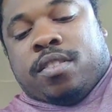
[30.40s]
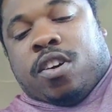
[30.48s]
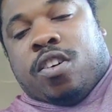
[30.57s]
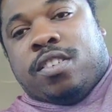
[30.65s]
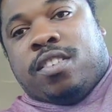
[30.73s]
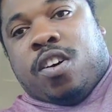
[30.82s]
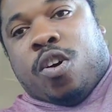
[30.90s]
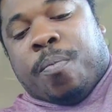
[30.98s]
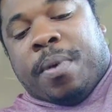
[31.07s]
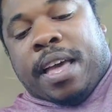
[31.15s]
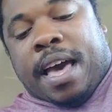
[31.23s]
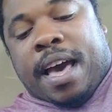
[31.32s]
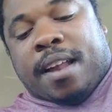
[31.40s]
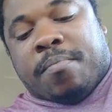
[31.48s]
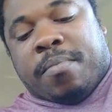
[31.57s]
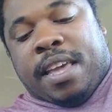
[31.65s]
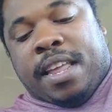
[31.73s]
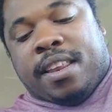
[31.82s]
So this whole
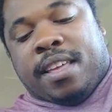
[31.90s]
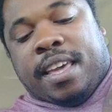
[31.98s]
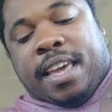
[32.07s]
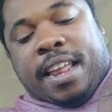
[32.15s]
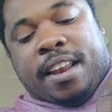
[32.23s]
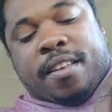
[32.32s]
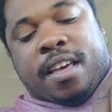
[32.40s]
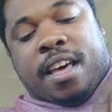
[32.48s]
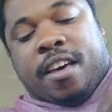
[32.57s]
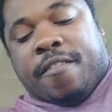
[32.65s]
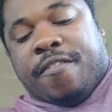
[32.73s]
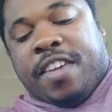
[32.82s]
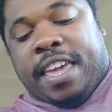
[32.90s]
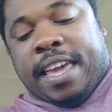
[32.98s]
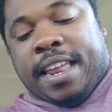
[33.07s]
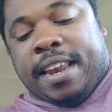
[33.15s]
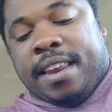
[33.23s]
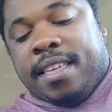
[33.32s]
Beyond Meat and uh,
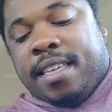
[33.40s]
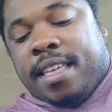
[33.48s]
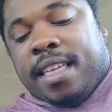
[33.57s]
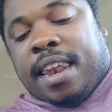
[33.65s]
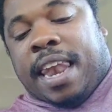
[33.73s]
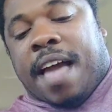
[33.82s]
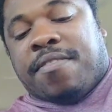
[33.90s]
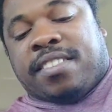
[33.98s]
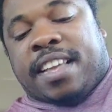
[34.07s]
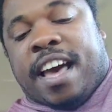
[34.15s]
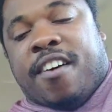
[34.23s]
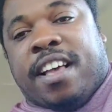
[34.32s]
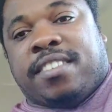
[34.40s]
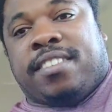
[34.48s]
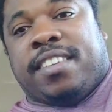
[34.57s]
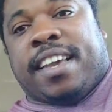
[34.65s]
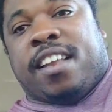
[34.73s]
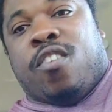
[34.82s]
vegan lifestyle has
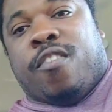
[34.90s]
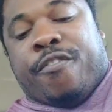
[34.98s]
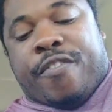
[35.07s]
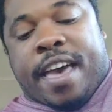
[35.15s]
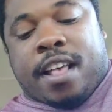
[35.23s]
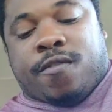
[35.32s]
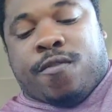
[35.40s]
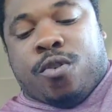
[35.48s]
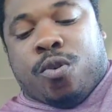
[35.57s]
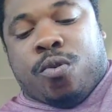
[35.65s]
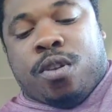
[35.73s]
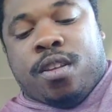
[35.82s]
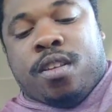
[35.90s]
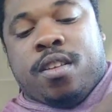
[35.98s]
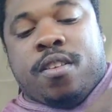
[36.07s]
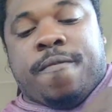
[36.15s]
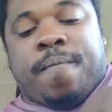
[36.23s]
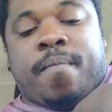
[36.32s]
taken over fast food.
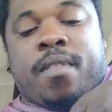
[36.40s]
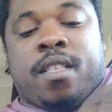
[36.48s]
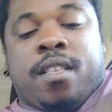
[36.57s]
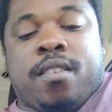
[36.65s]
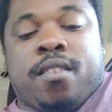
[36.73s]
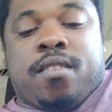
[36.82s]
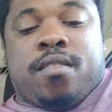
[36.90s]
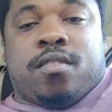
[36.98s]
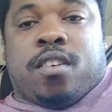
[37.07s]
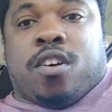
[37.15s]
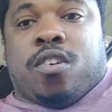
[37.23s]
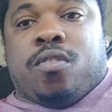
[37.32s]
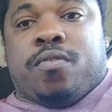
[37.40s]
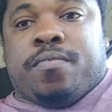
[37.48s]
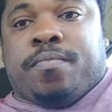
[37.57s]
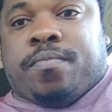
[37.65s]
So